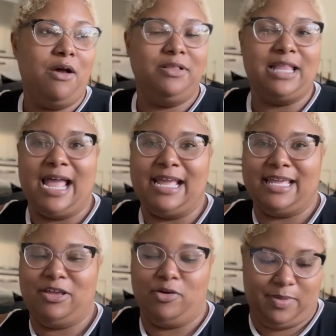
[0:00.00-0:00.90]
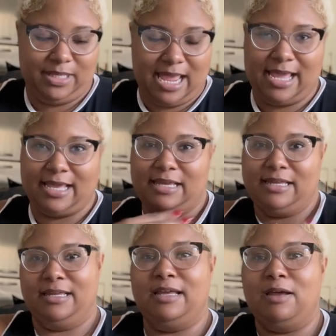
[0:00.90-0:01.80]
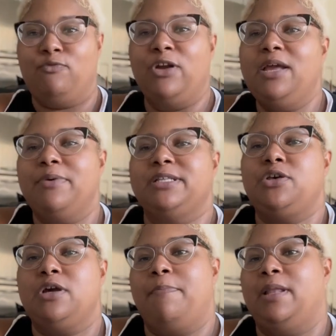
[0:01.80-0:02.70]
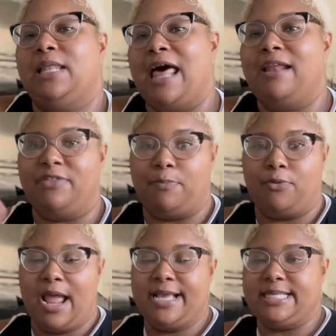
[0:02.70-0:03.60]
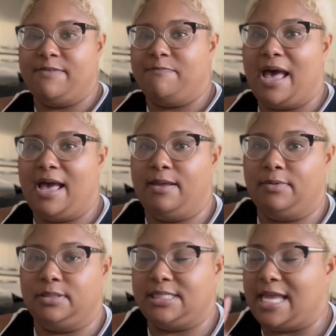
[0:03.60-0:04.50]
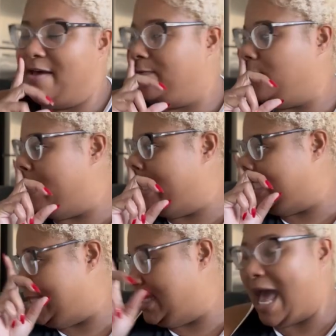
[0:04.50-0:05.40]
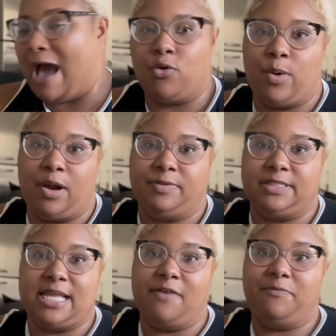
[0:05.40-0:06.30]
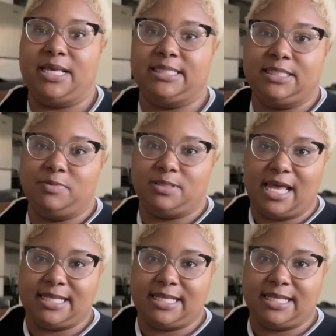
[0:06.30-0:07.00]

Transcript: Like you'll be like, really what took up a lot of the price of my stuff was the outerwear stuff, because this was like